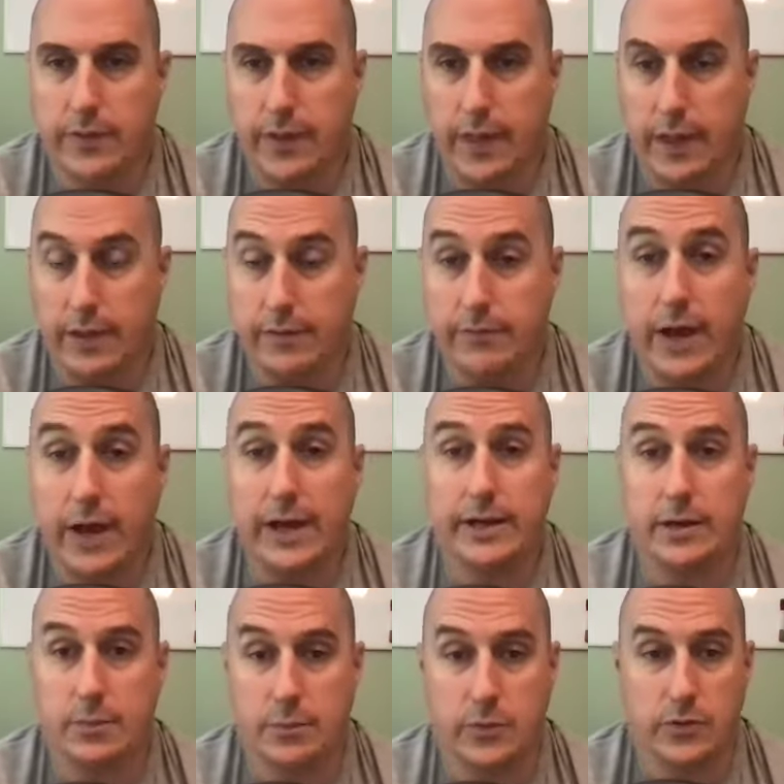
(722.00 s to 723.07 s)
they invited
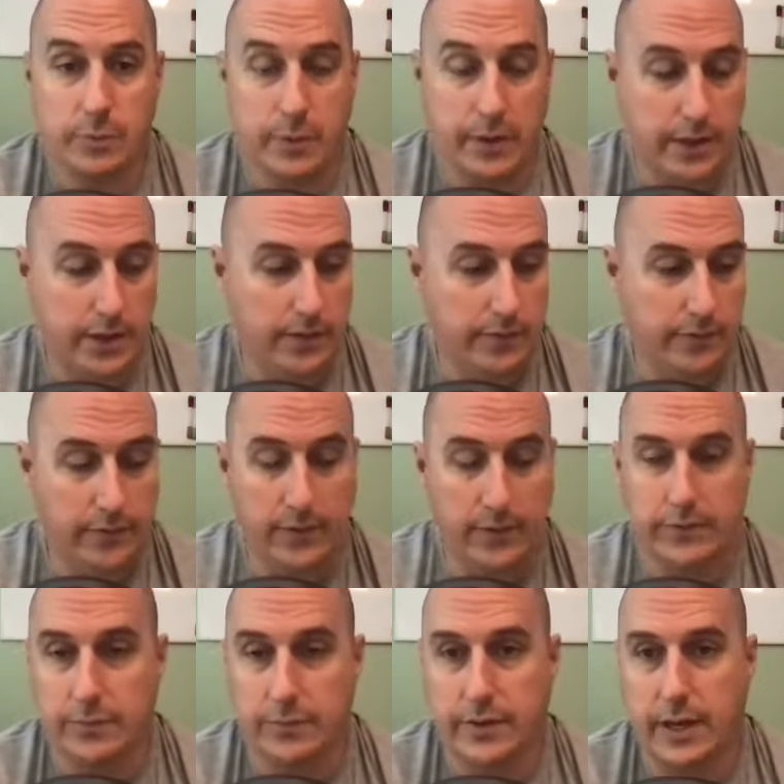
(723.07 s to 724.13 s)
him was because of a
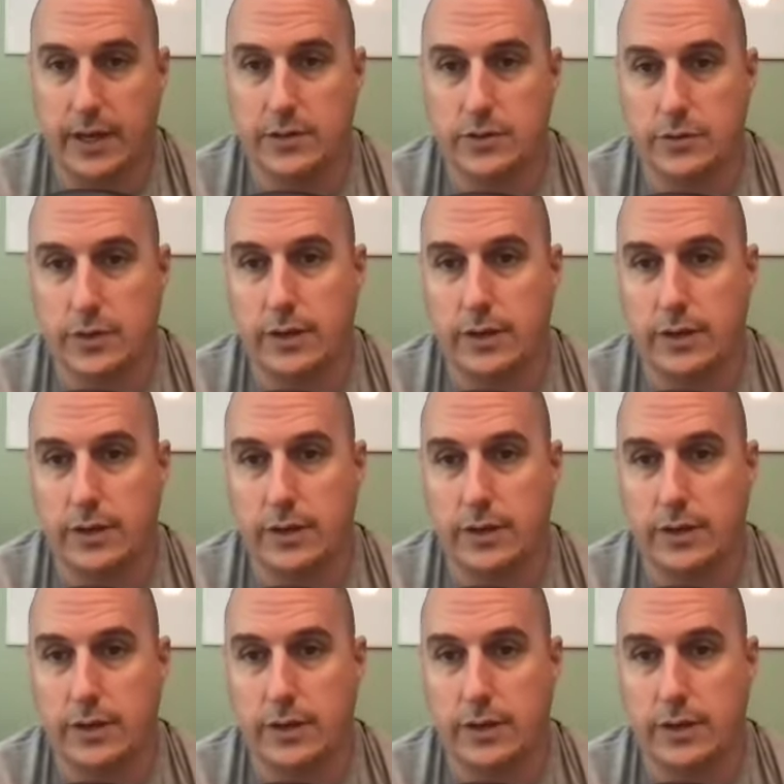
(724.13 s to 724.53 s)
substantial